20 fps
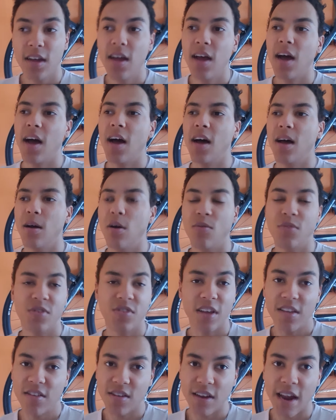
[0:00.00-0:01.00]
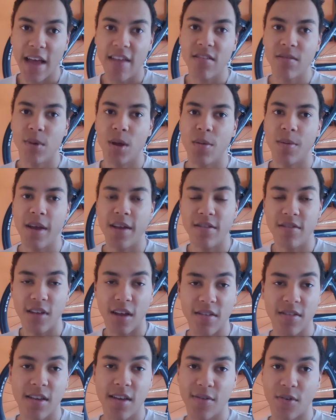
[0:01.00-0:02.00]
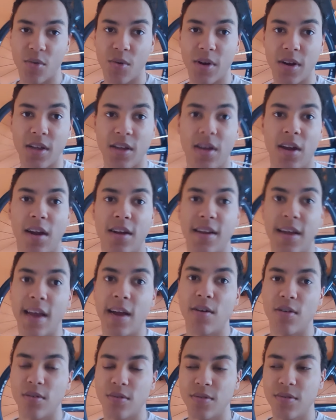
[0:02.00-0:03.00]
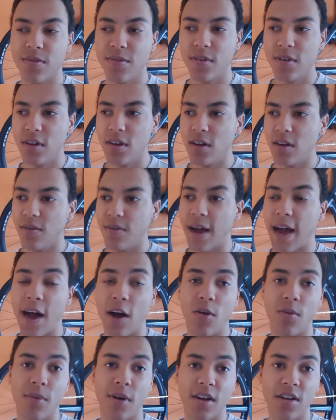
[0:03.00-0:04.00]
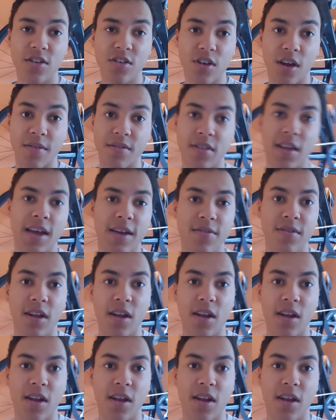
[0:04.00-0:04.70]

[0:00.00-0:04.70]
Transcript: Uh, obviously it's an estimate, but it does give a really good idea of, of how much I've saved.